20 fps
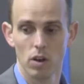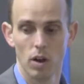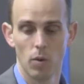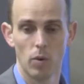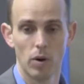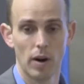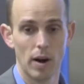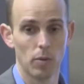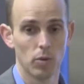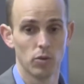And
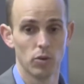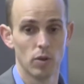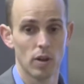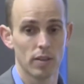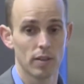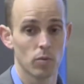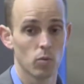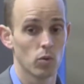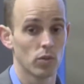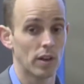we were able to do
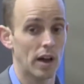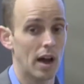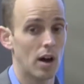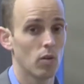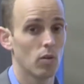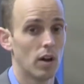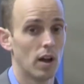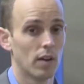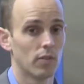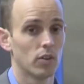that
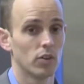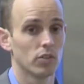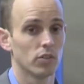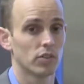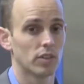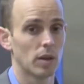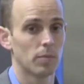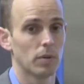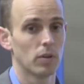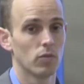without ever
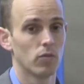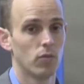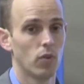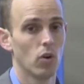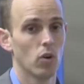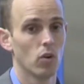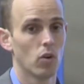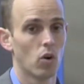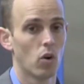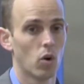stepping
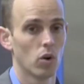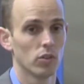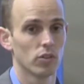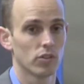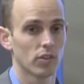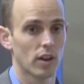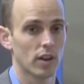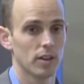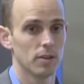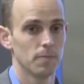foot on
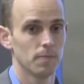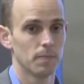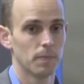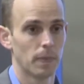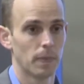site.